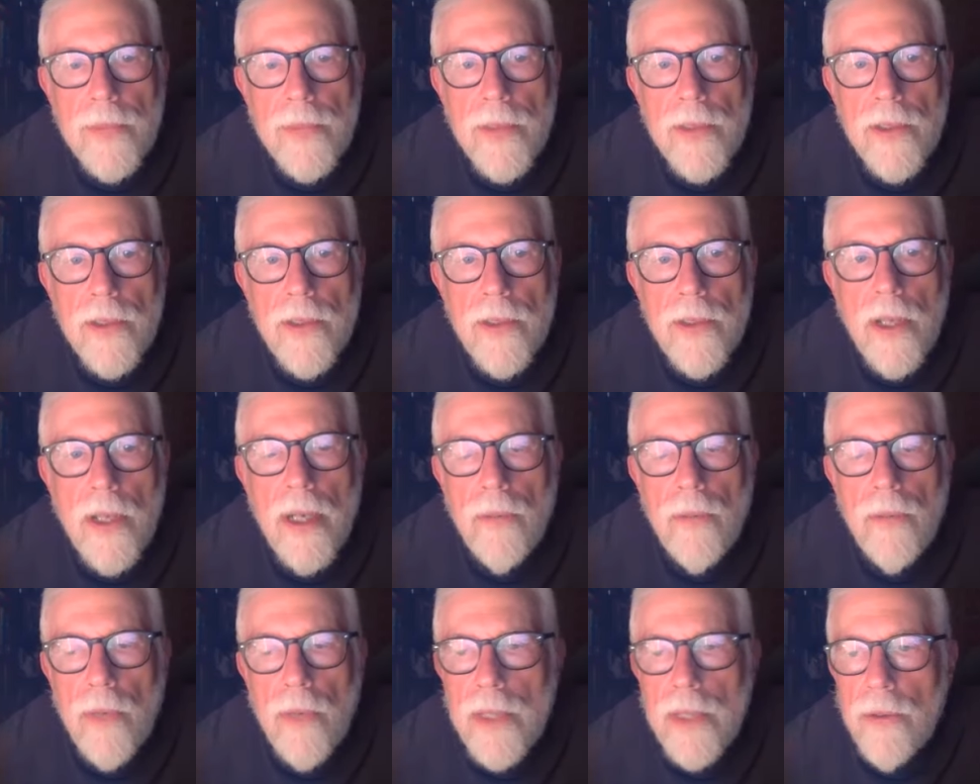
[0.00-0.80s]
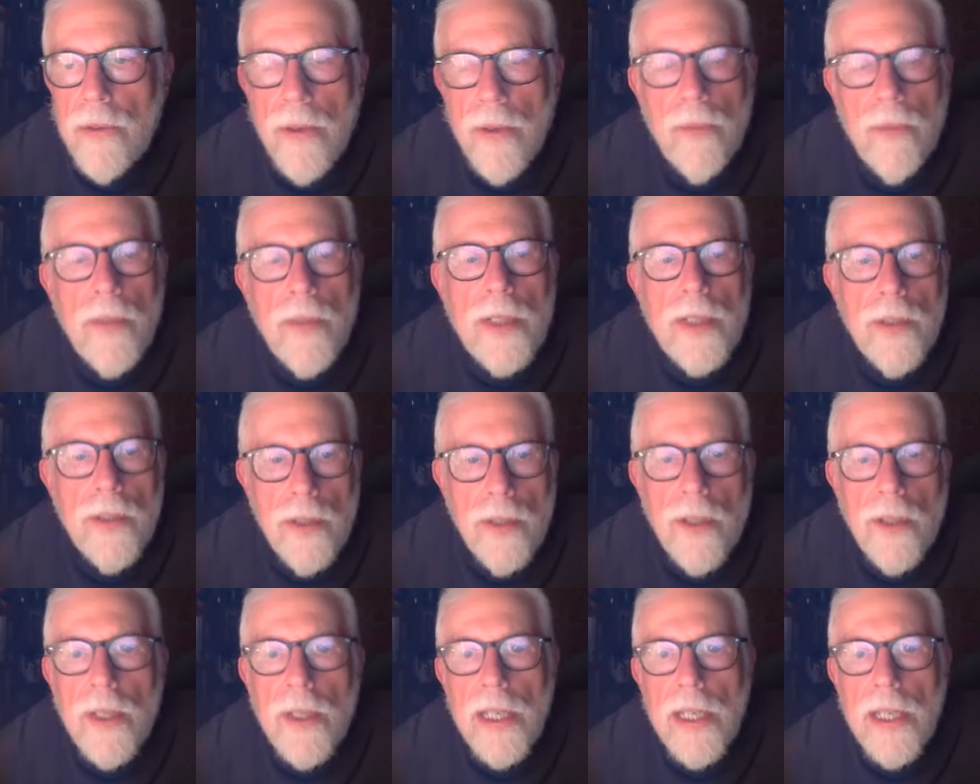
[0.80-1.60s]
so when you
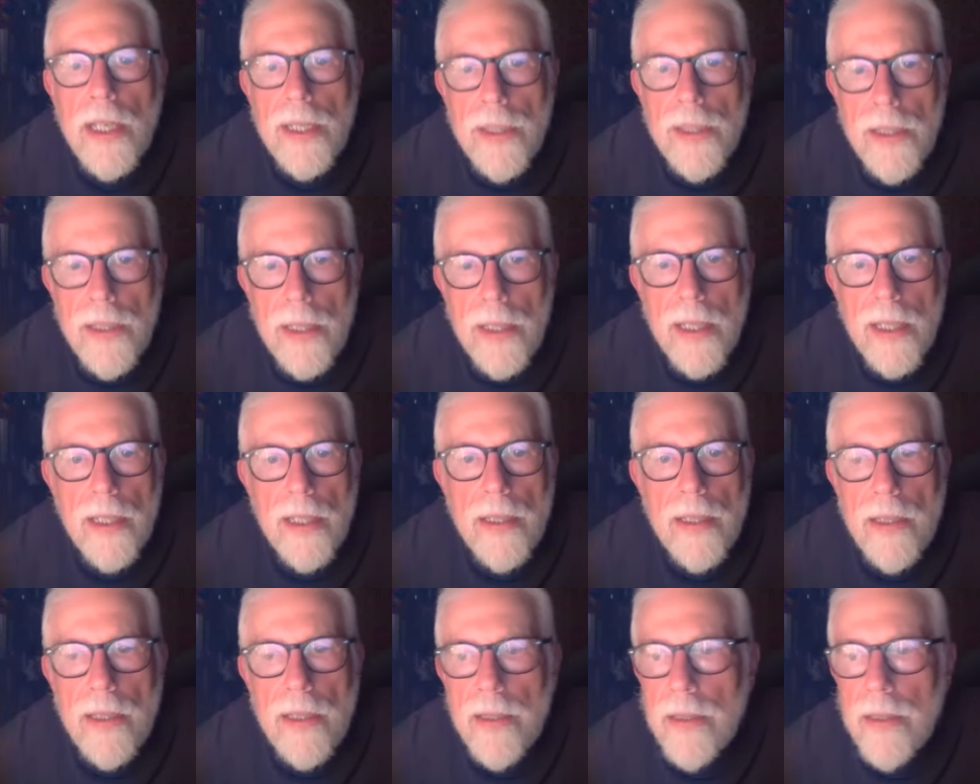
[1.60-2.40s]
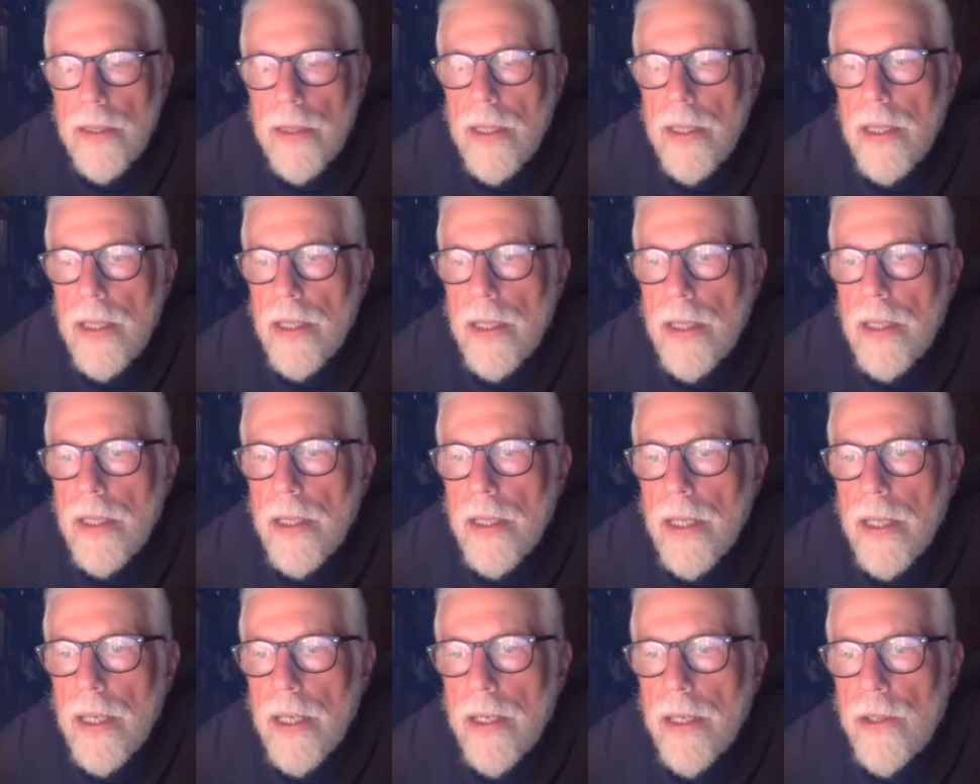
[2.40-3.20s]
look at
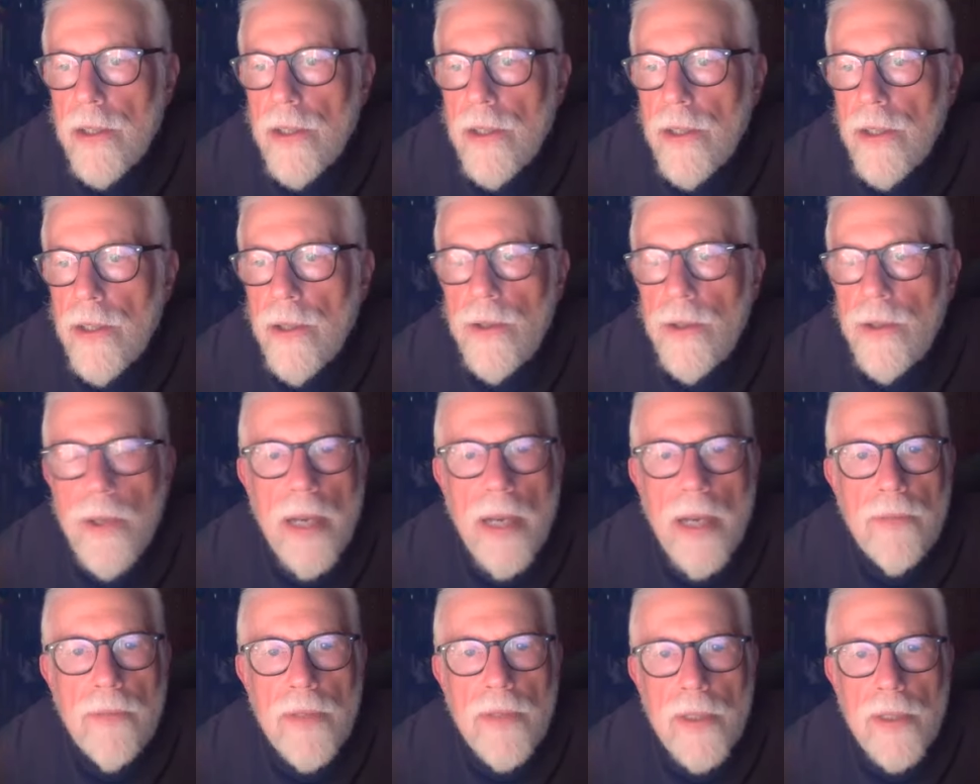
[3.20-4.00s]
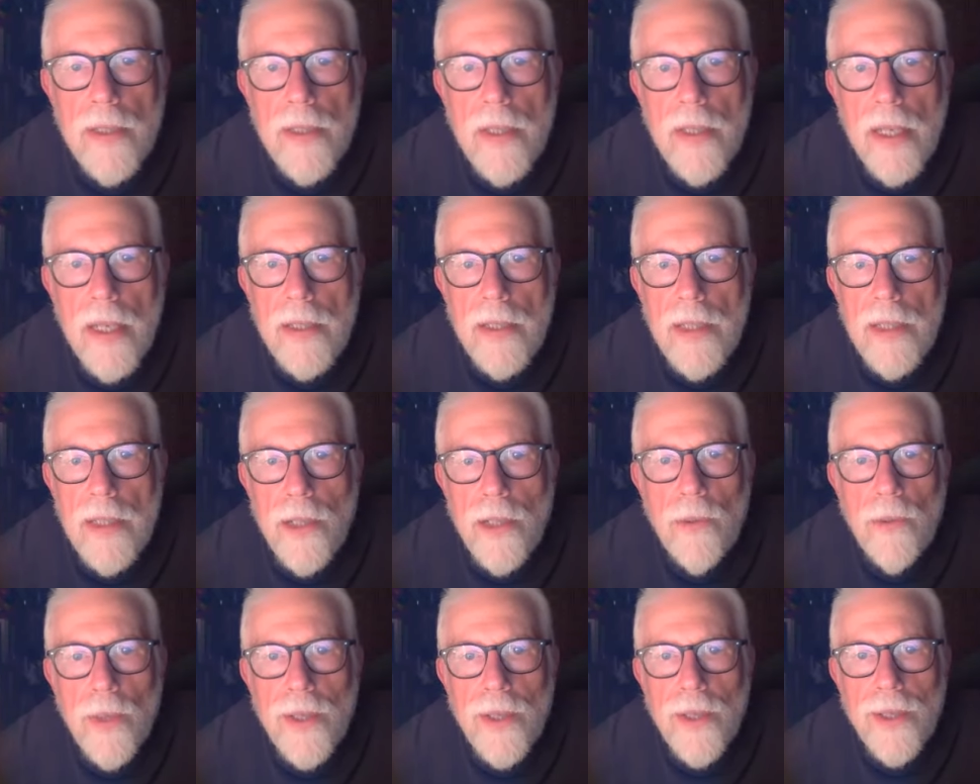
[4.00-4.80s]
who you have to deal
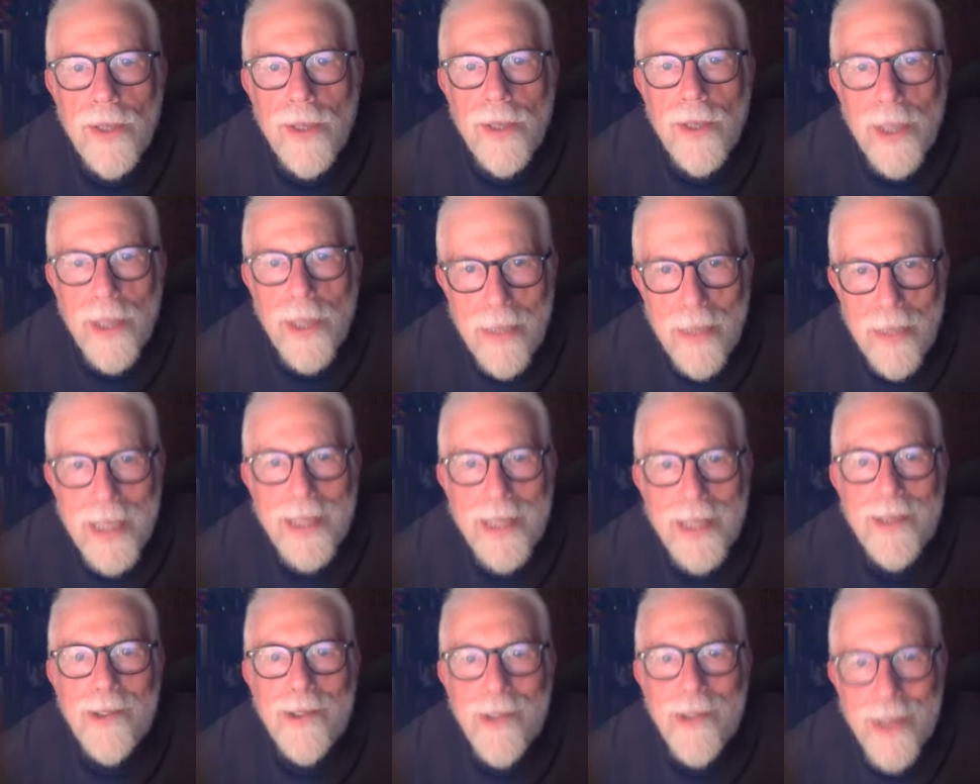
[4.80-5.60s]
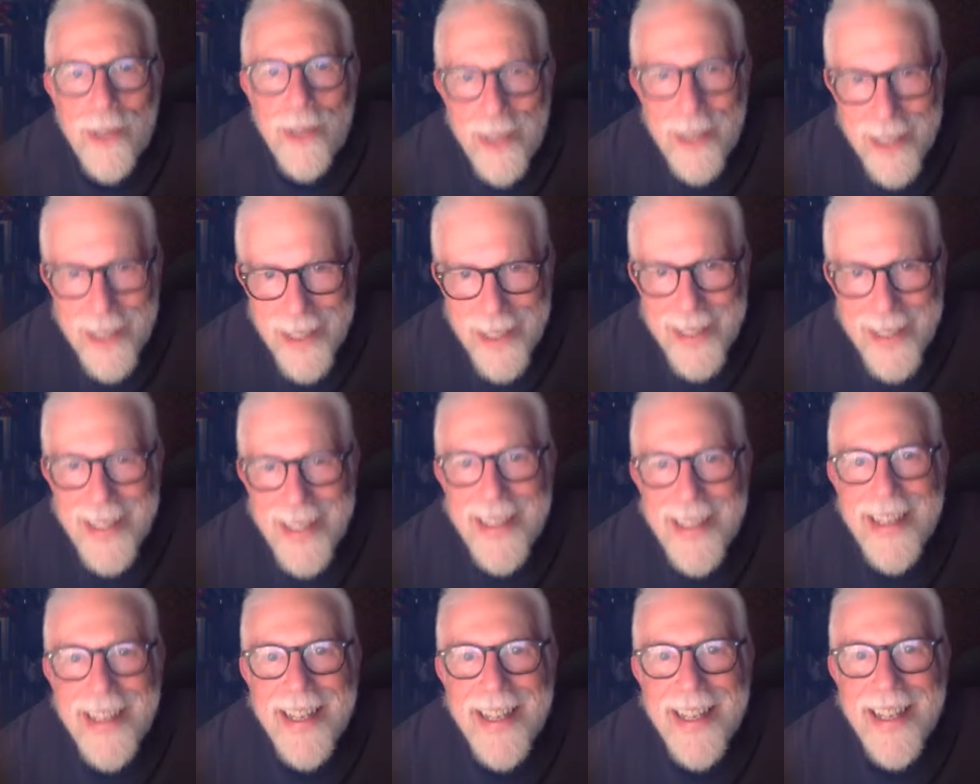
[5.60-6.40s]
with in committees
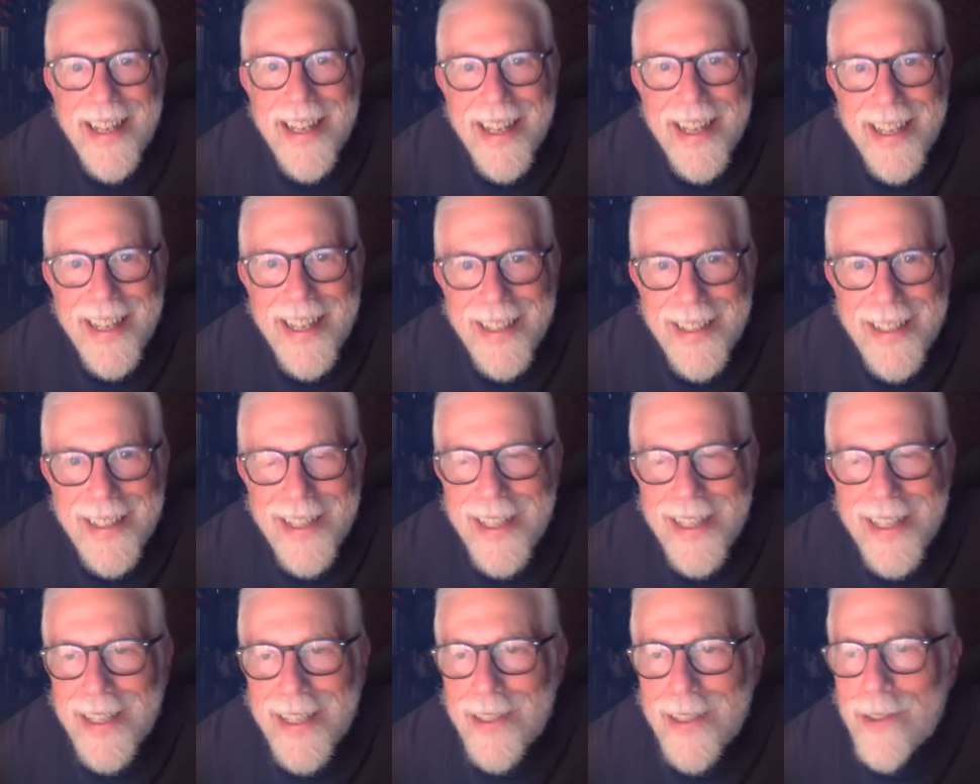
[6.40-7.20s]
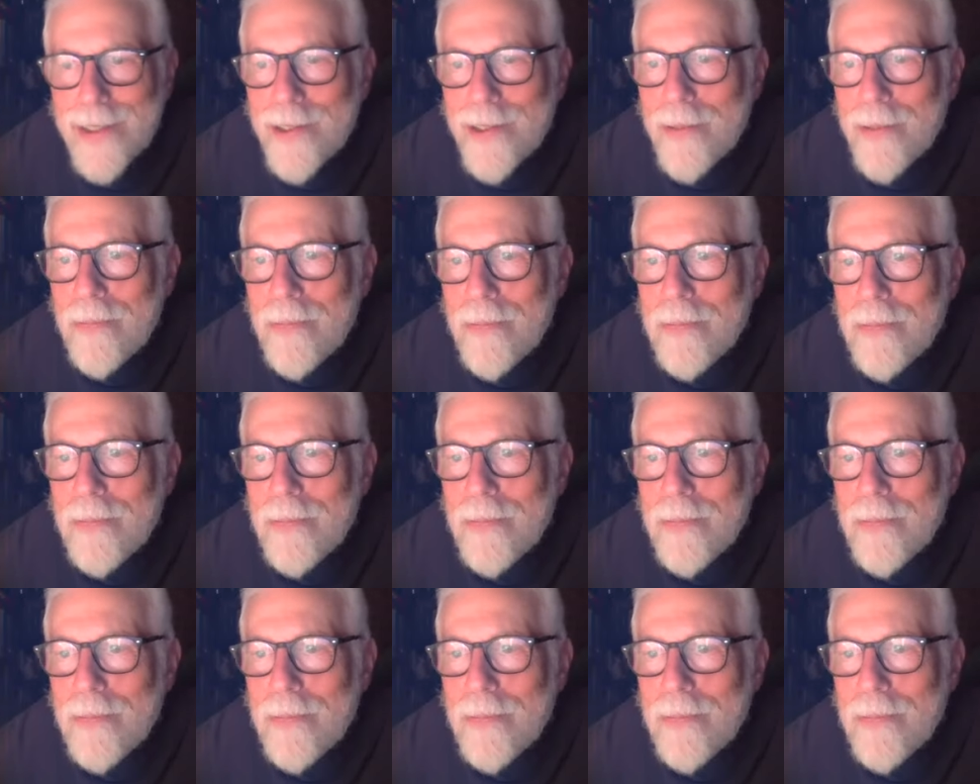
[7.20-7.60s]
and things.